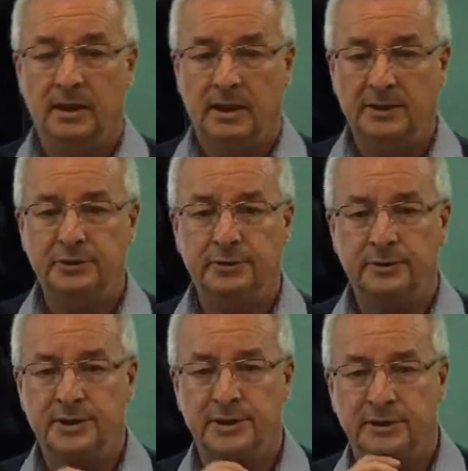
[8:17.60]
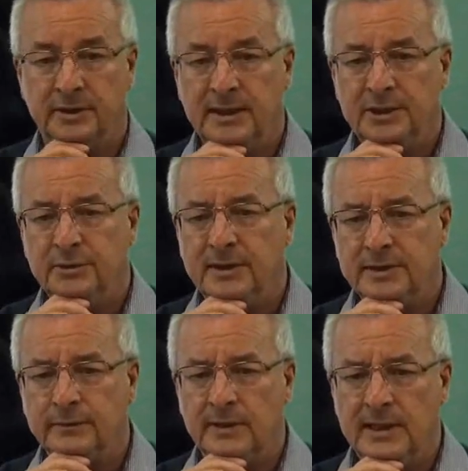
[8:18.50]
As you can see, unless you ask
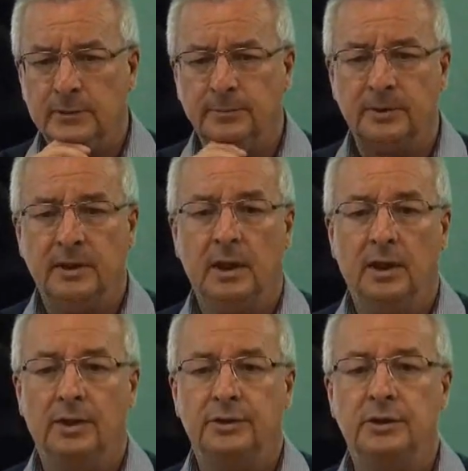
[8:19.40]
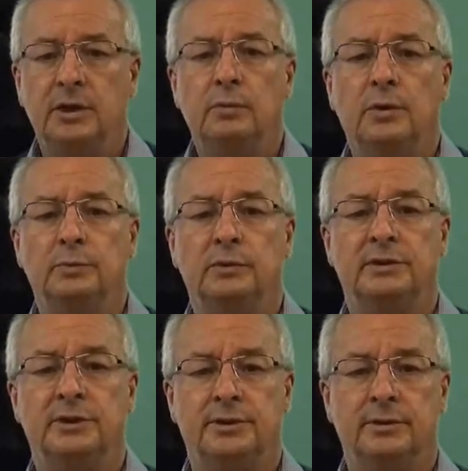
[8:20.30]
for help, no one will
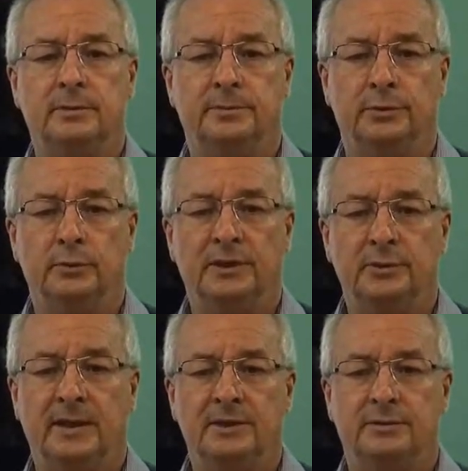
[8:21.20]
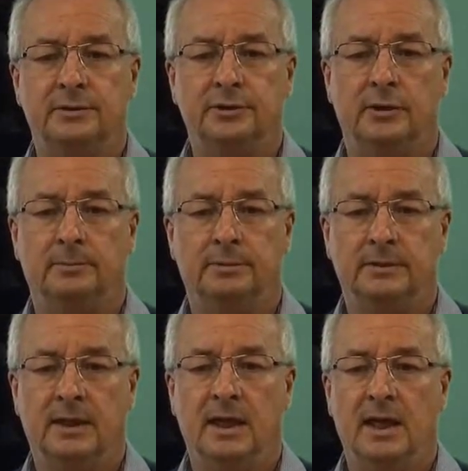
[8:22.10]
disturb you when you enter a shop
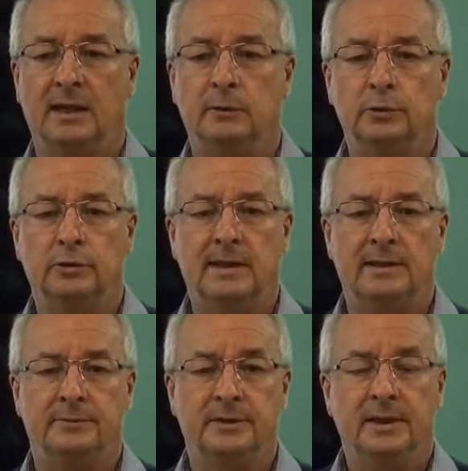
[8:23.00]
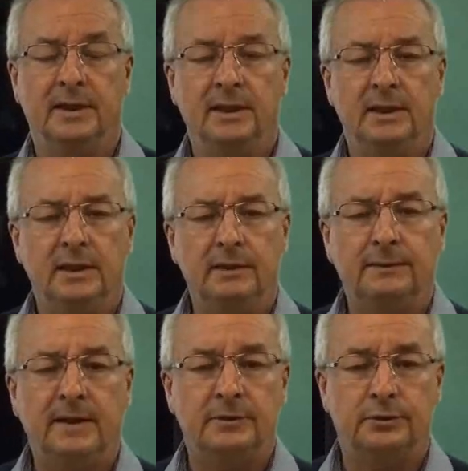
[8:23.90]
and look around. If
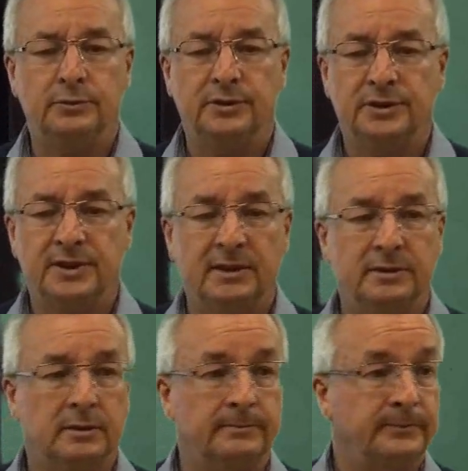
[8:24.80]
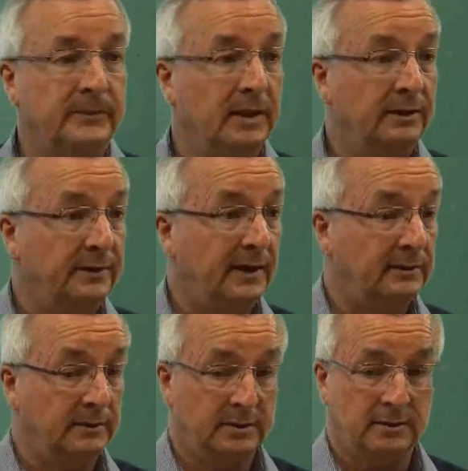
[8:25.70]
they do, just say to them,
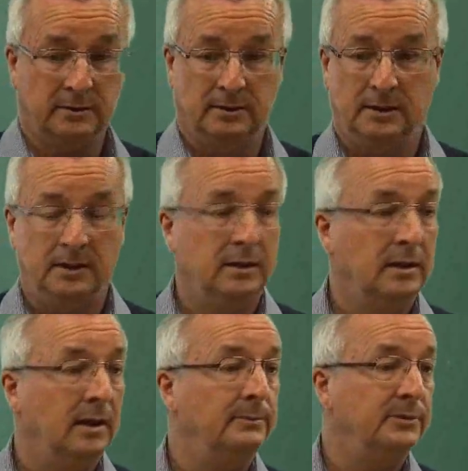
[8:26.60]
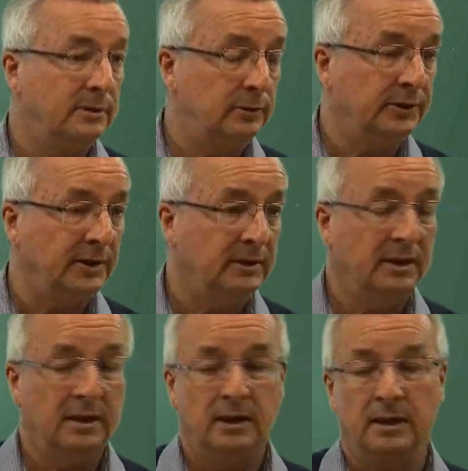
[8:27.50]
thanks, I'm just looking,
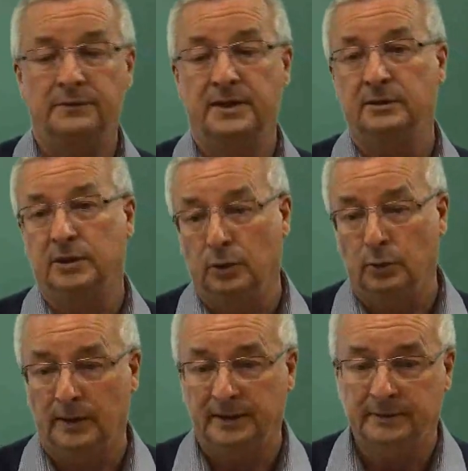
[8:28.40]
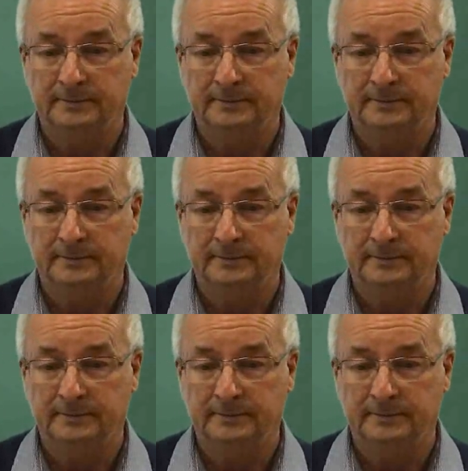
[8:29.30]
and they'll go away.